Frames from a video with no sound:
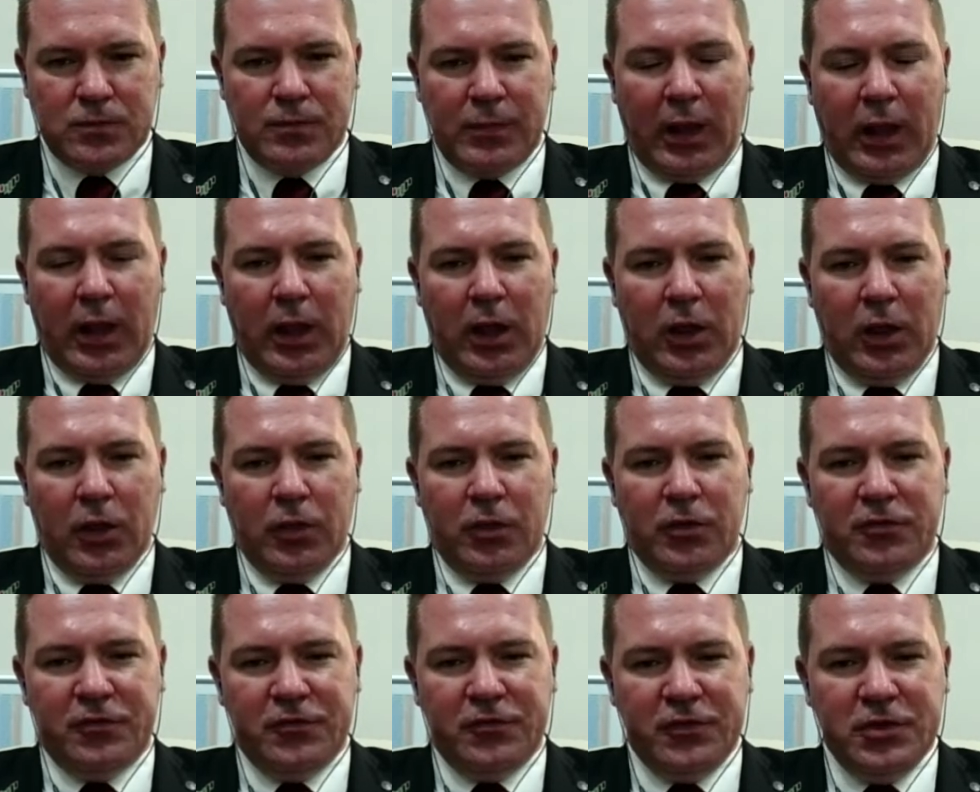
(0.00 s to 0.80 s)
The
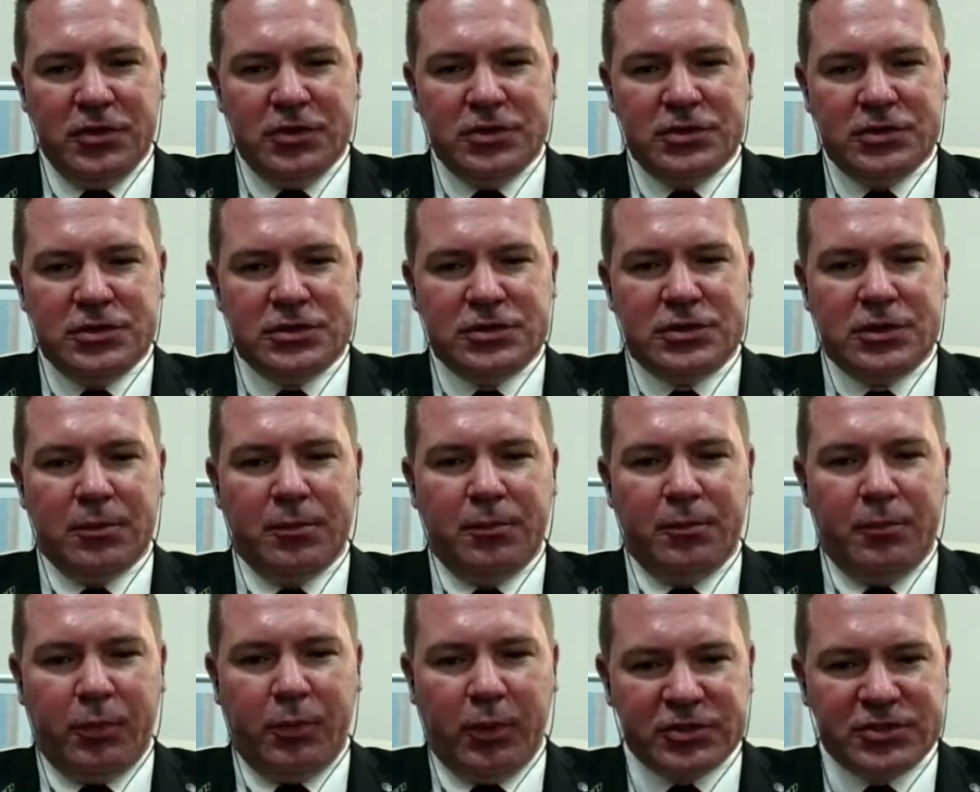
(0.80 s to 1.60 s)
first
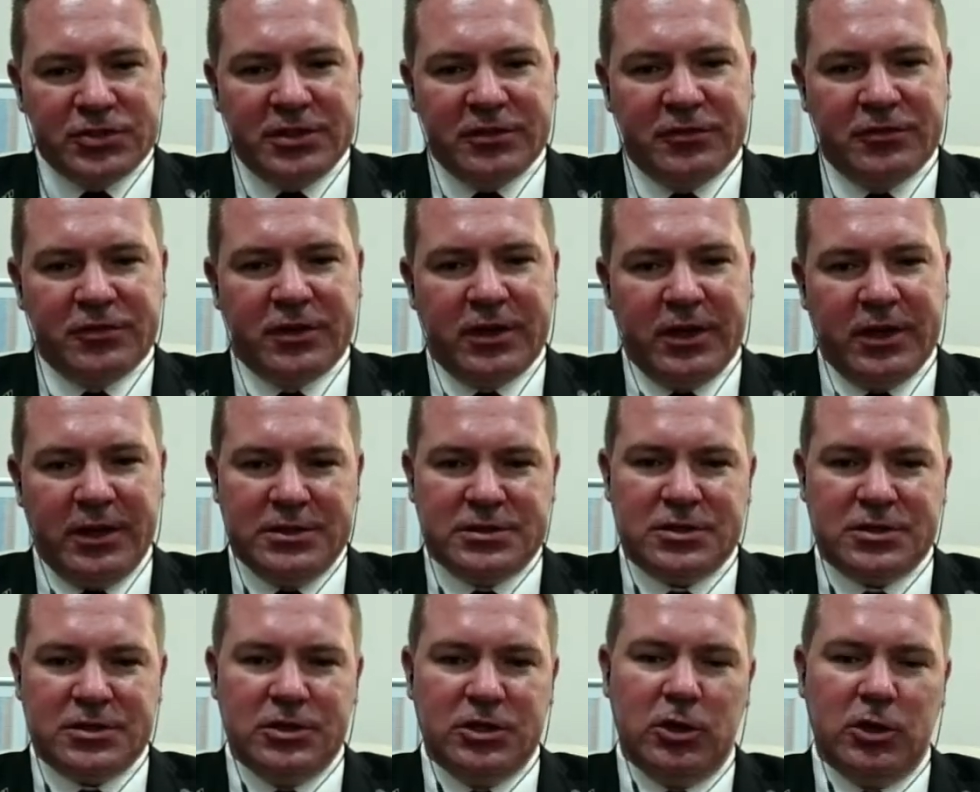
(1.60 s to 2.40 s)
positive case in the
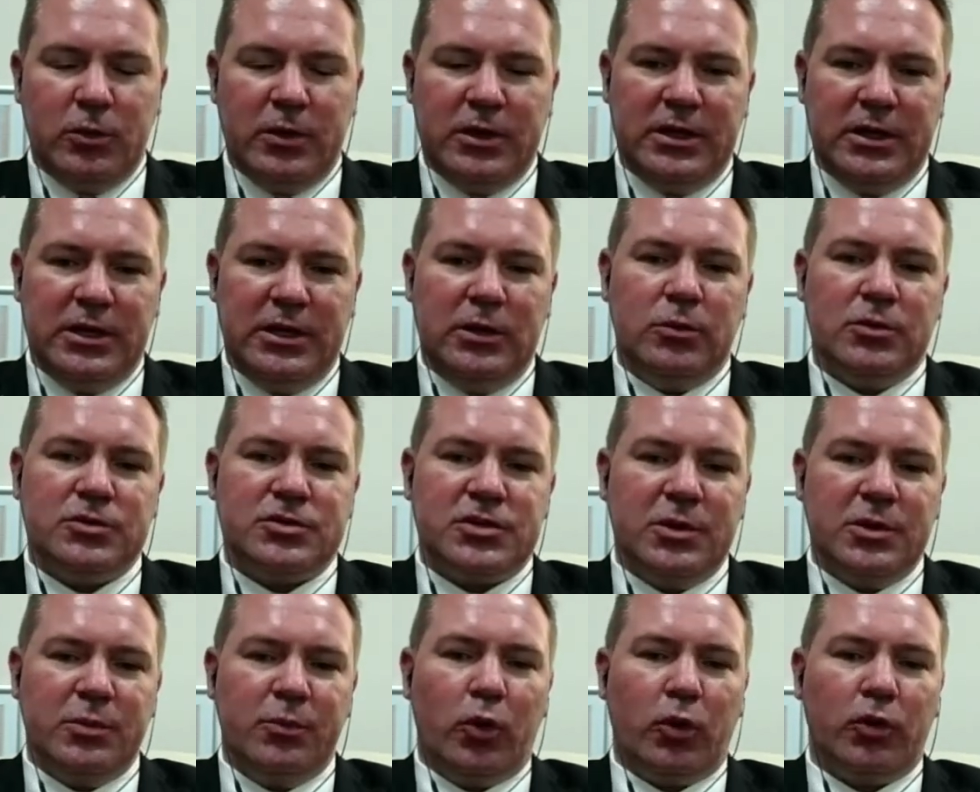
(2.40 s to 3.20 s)
UAE was
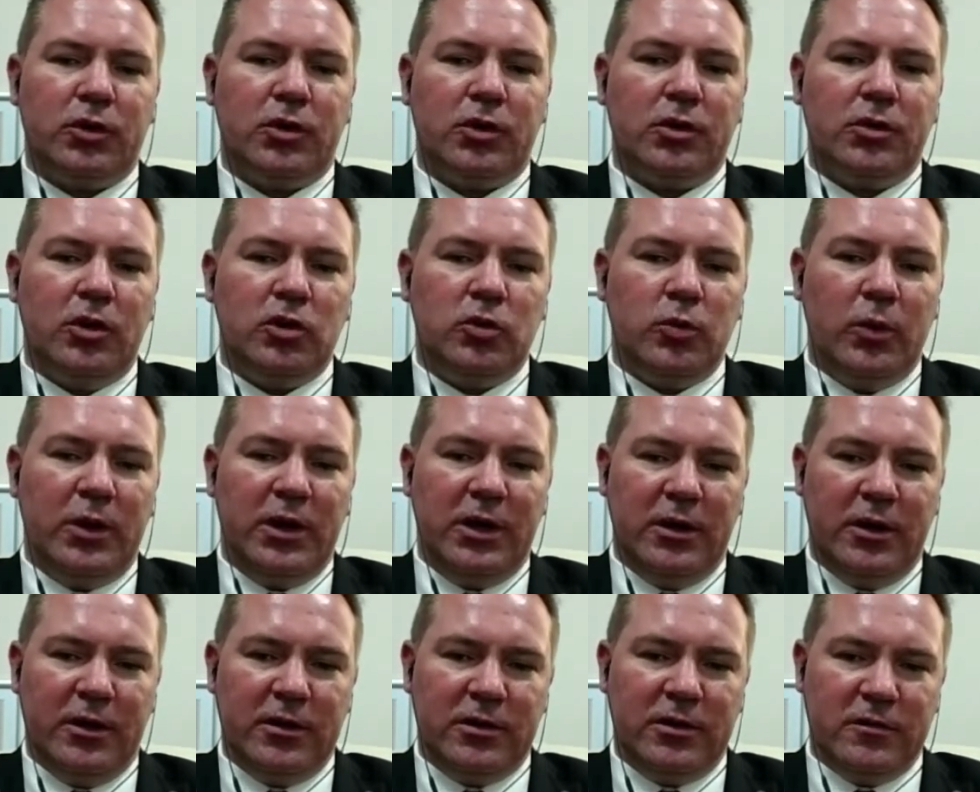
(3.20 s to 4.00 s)
reported on the 29th of
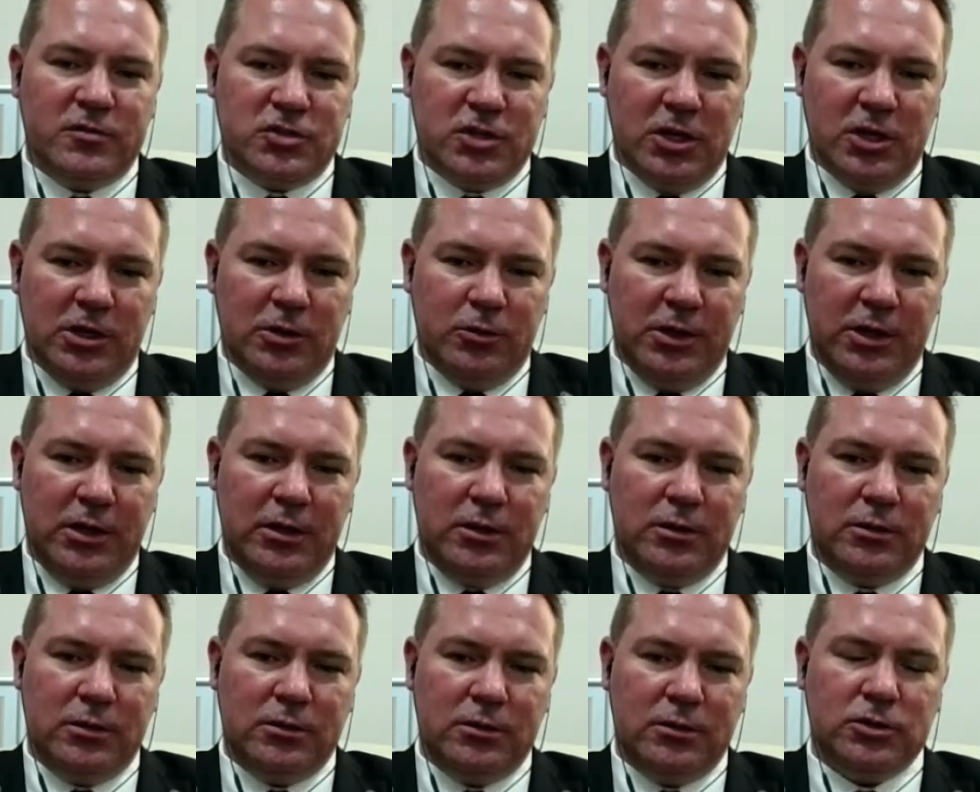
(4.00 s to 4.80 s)
January,
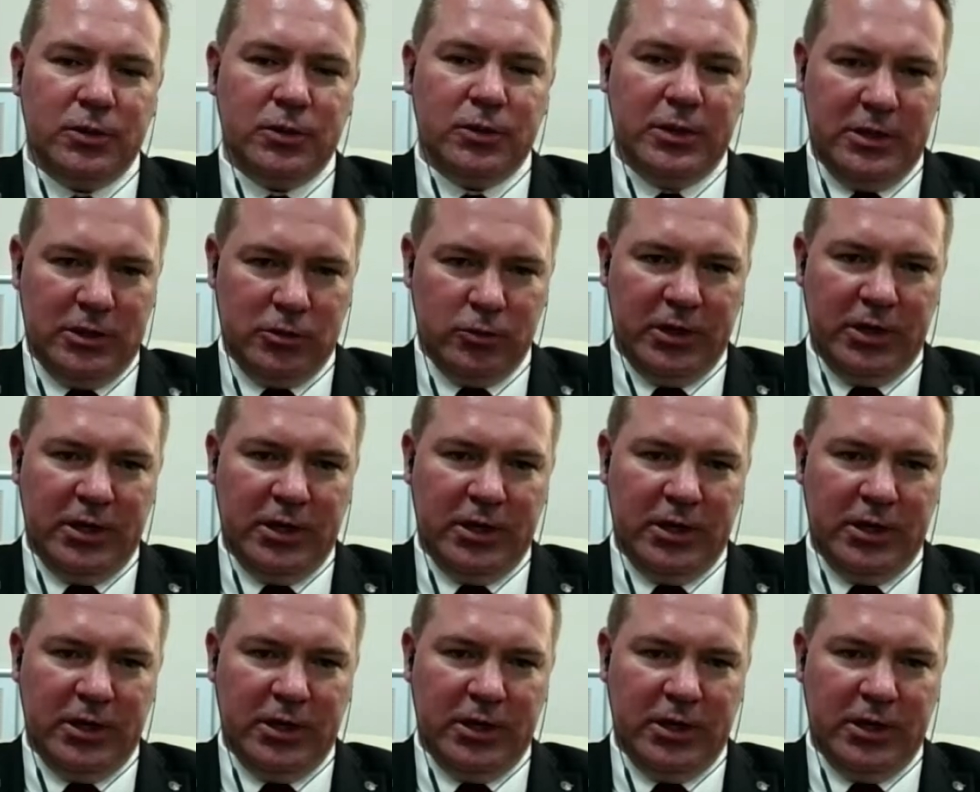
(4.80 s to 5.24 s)
2020.